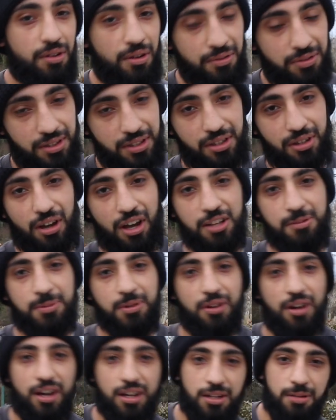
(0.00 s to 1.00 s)
Obviously the car's
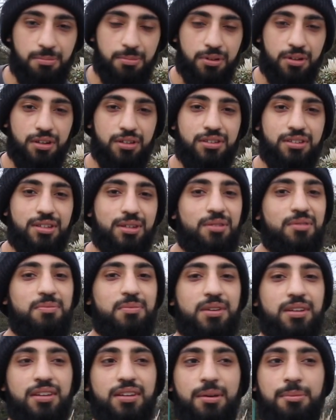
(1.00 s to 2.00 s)
been hiding because you see with
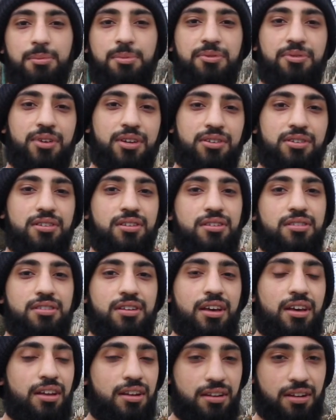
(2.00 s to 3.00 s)
me, I'm a
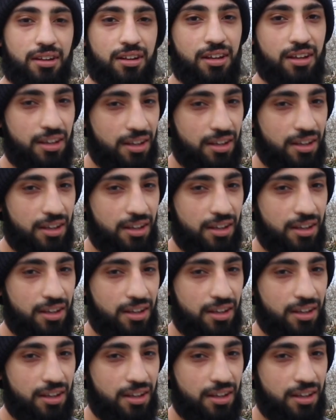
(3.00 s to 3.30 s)
perfectionist and